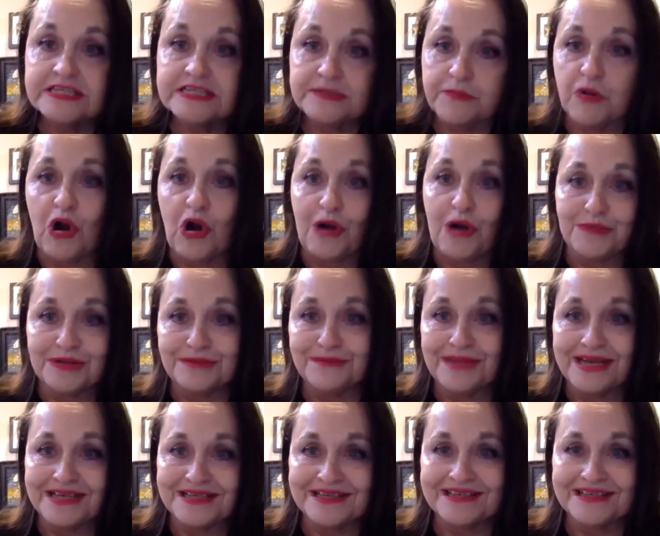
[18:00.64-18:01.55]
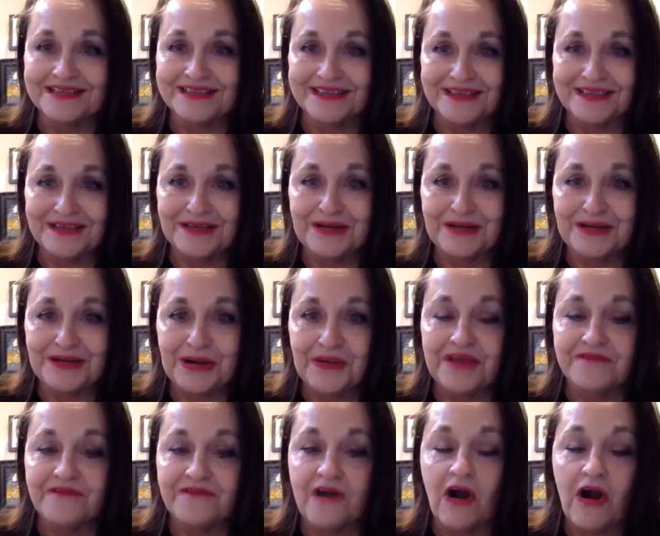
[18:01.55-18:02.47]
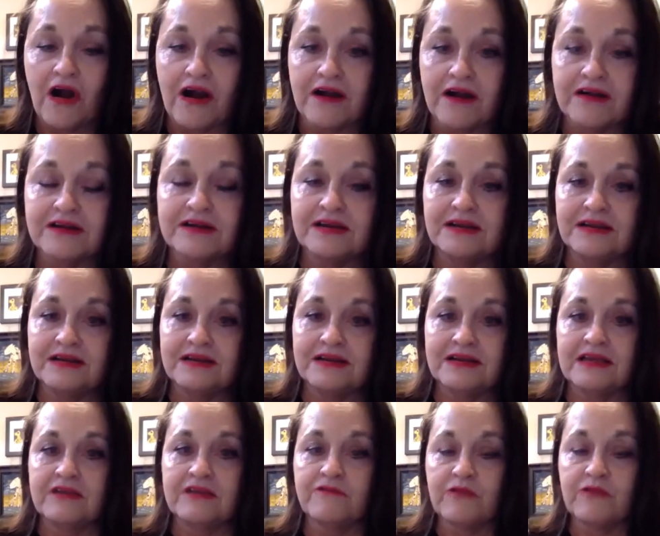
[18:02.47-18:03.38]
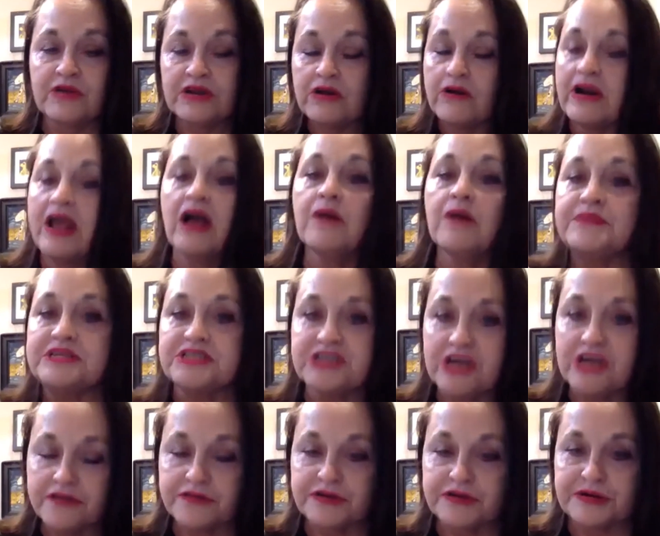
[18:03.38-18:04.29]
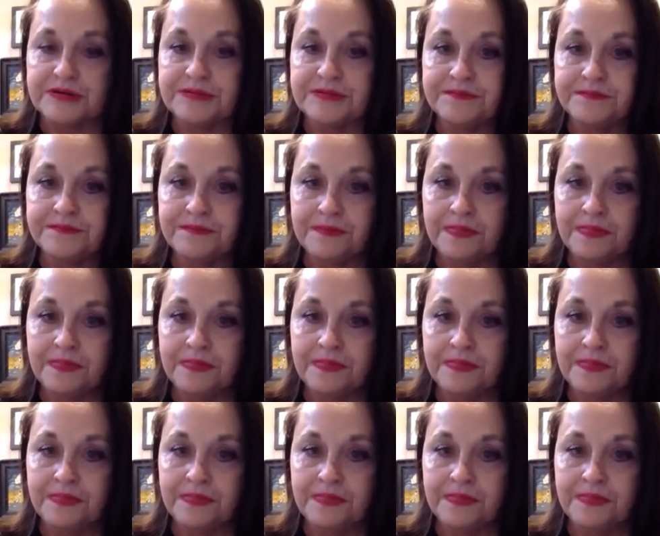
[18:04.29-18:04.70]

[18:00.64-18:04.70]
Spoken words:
Department, basically. You know, if we don't help each other,